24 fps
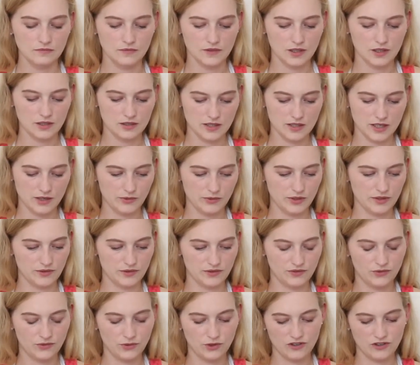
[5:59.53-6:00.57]
All right, we have the
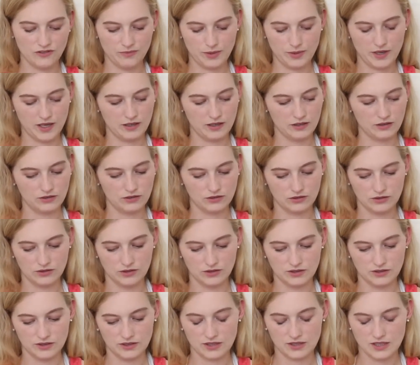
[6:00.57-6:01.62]
Four of
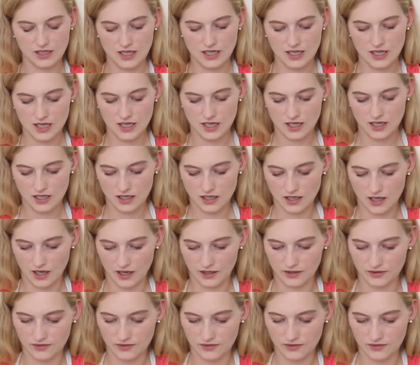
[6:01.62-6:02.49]
Pentacles, Nine of